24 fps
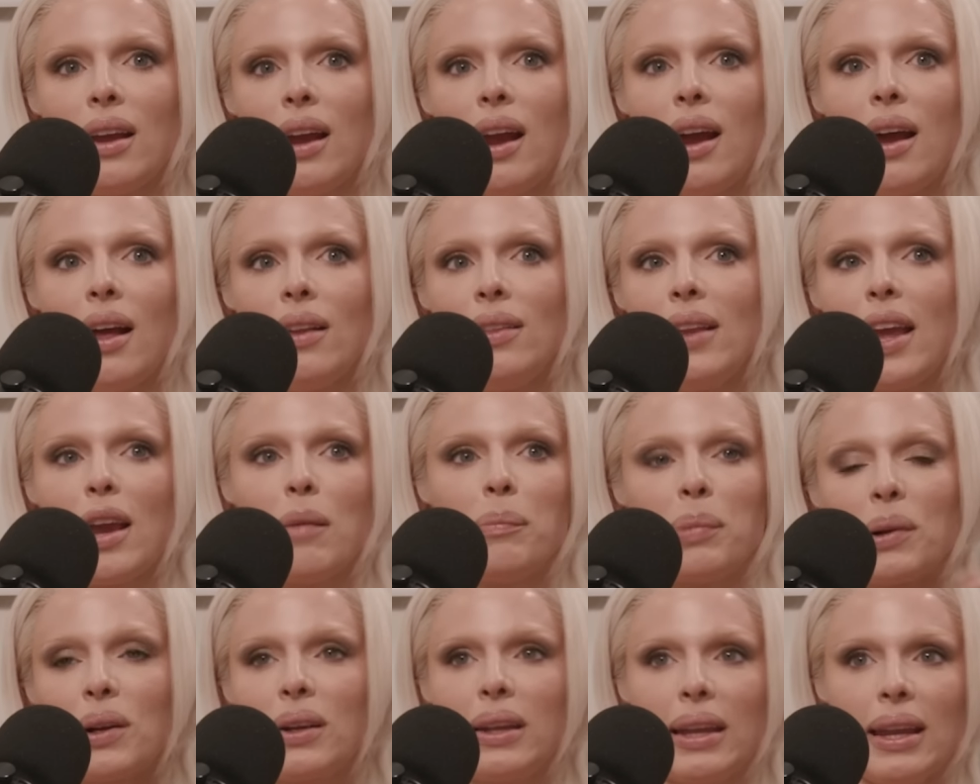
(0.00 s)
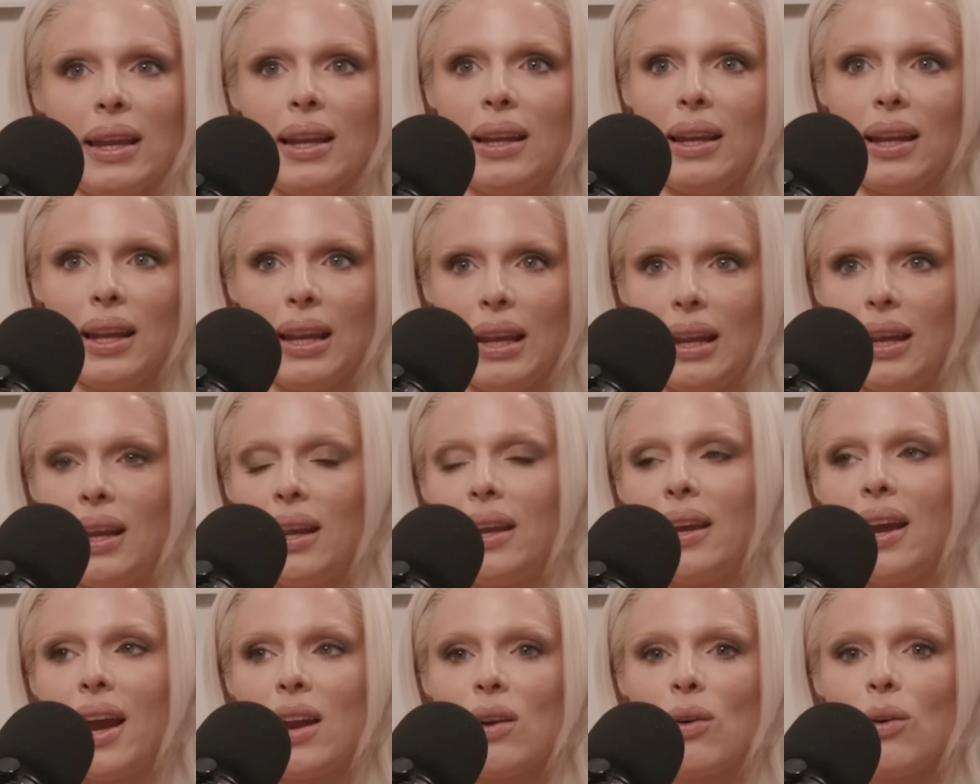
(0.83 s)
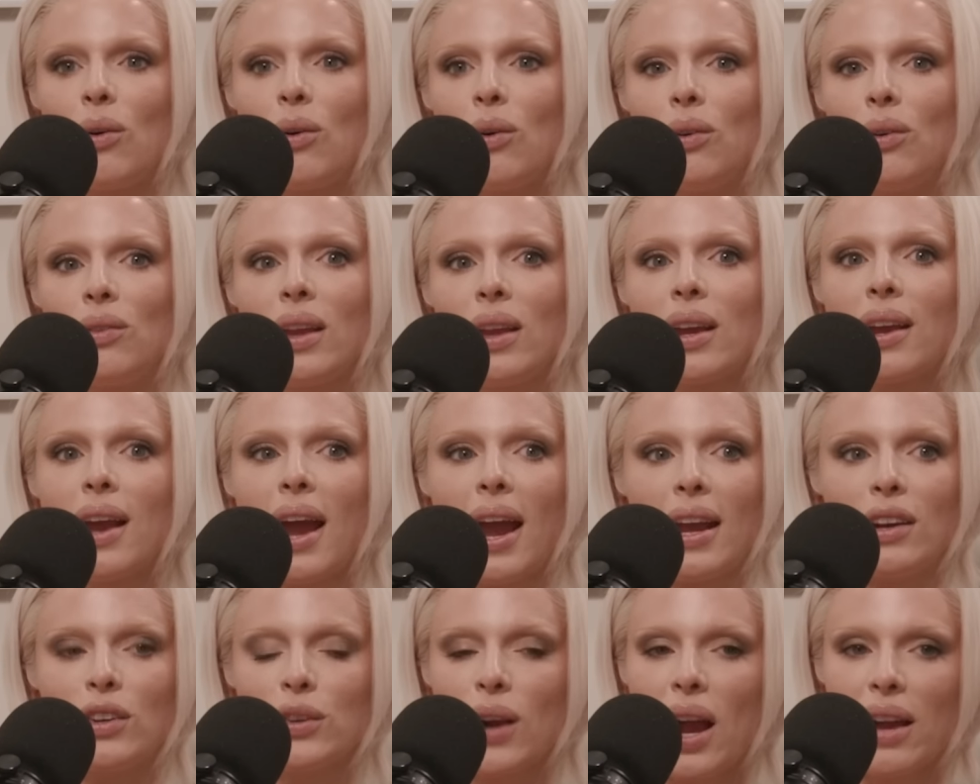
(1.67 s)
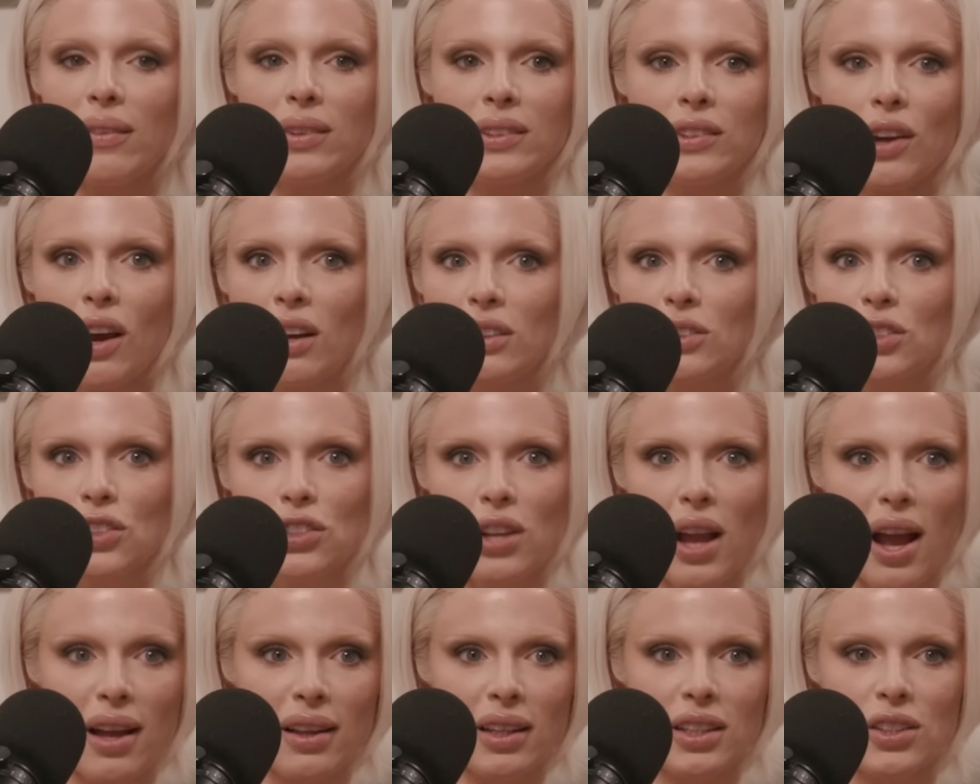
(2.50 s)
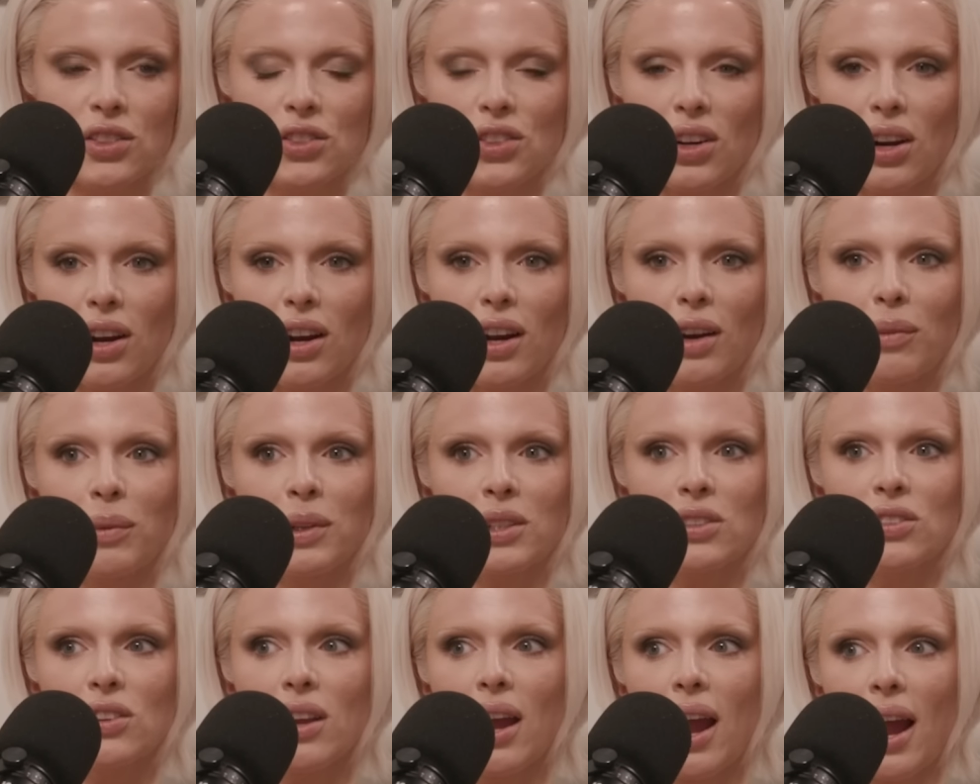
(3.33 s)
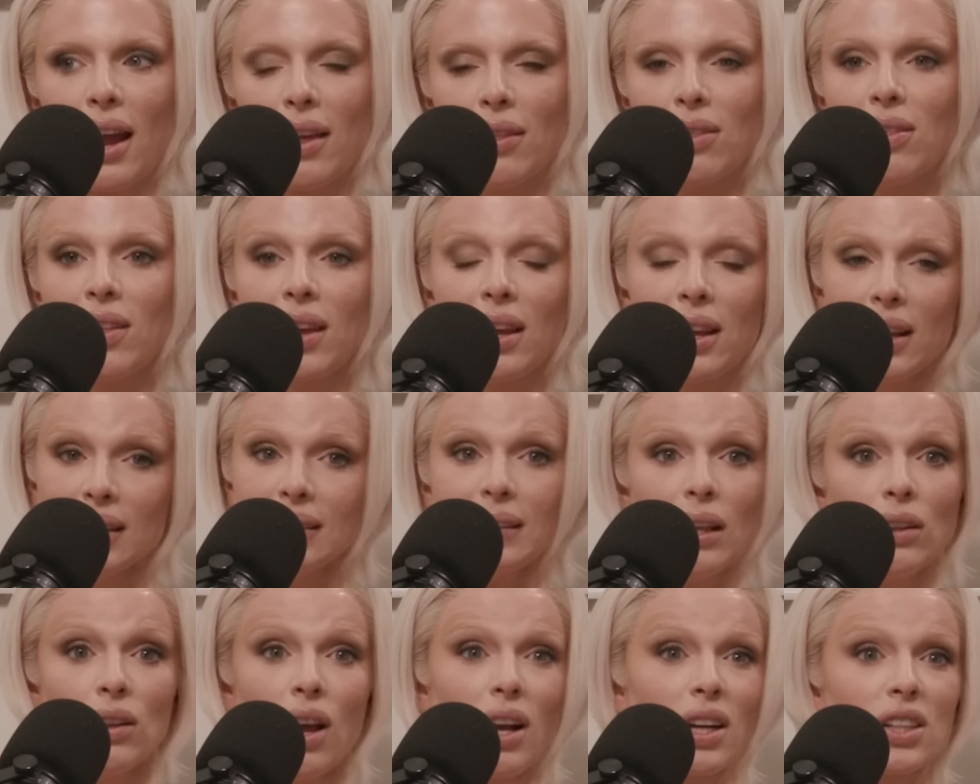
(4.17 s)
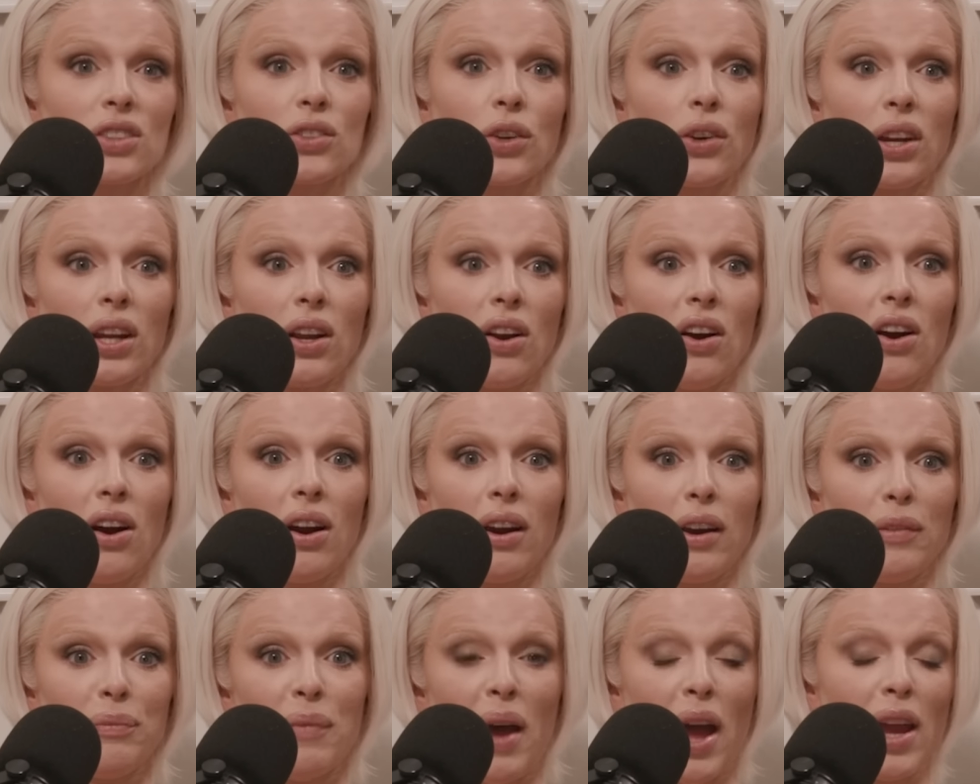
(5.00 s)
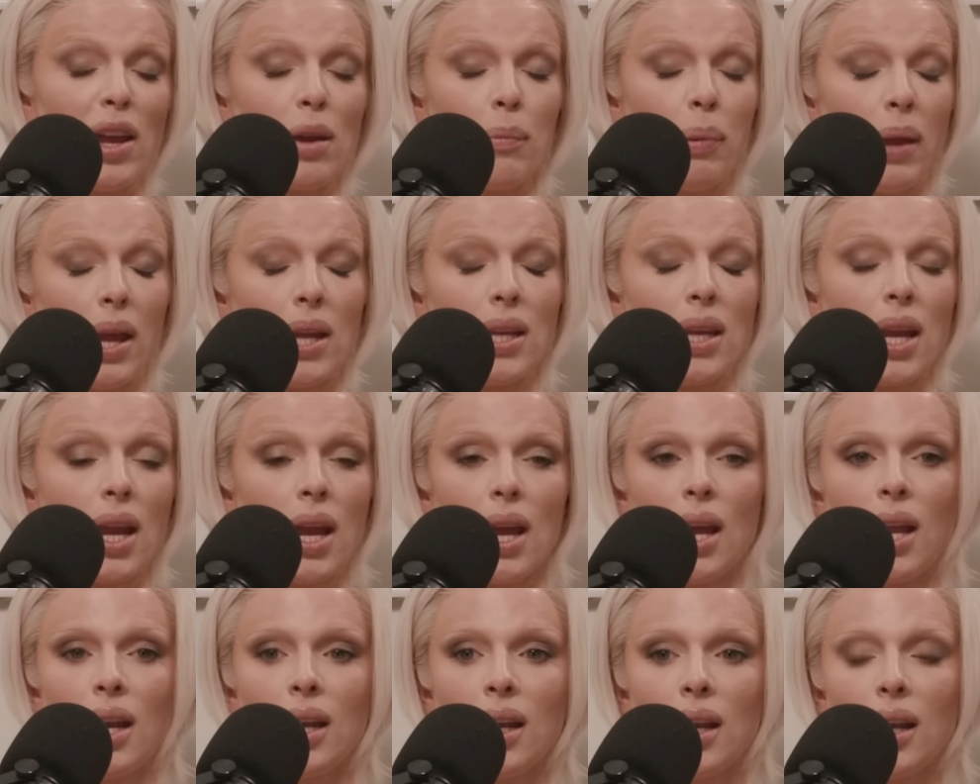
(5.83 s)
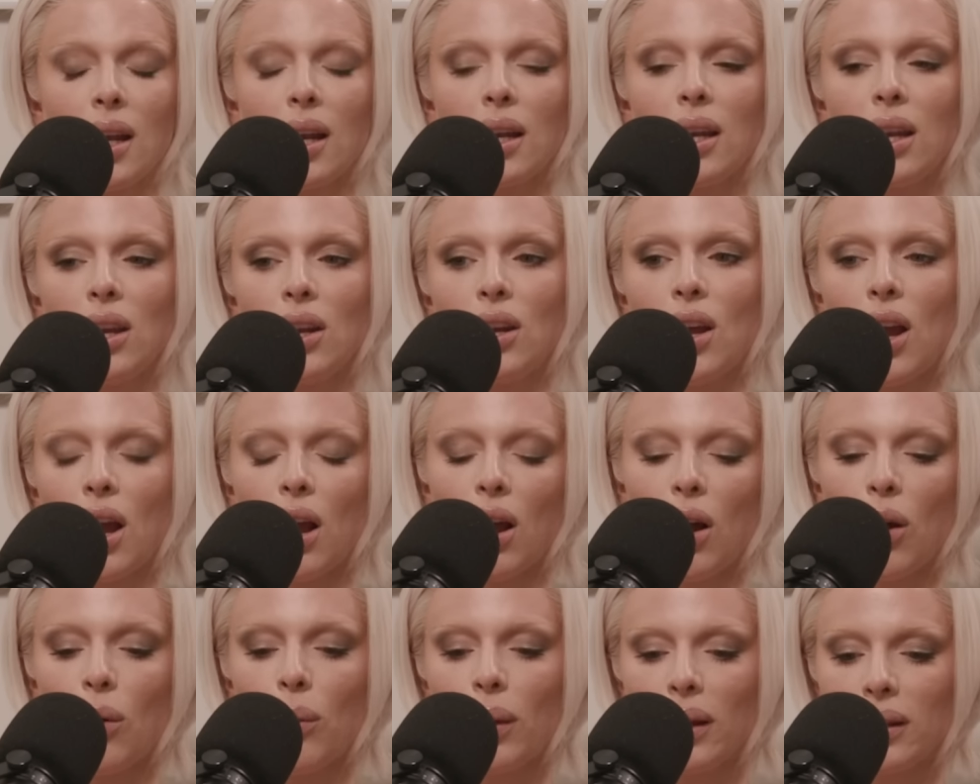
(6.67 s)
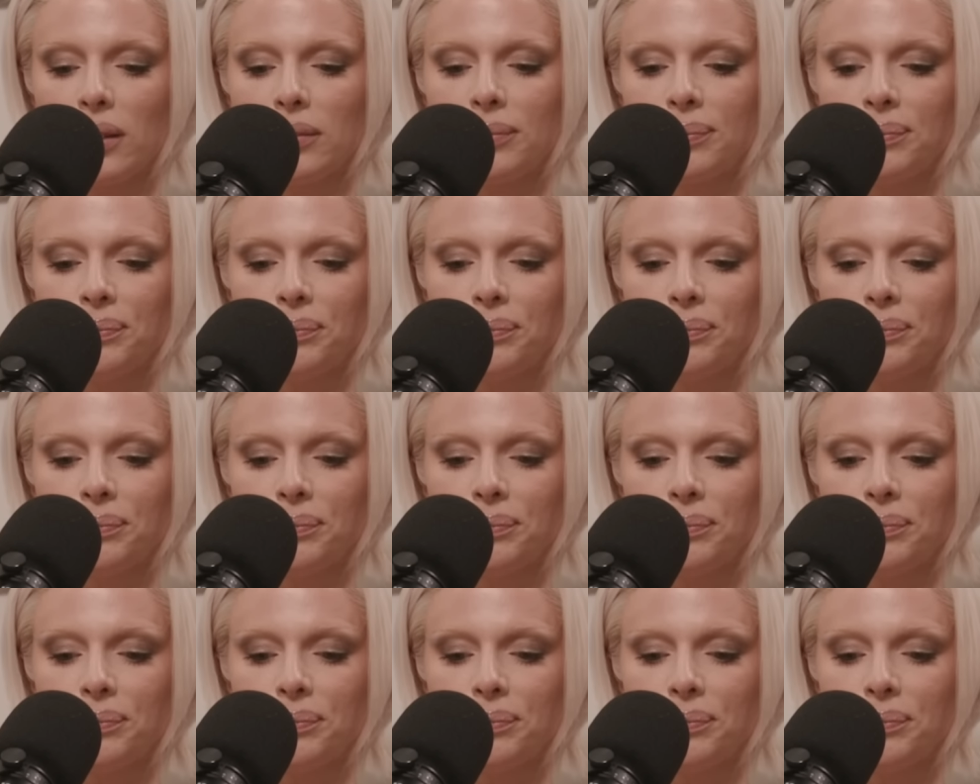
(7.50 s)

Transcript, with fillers: a Lamborghini. I don't like I drive a Dodge Challenger, which I think Great is car. a luxury car Great in my car. opinion, sure. you know, and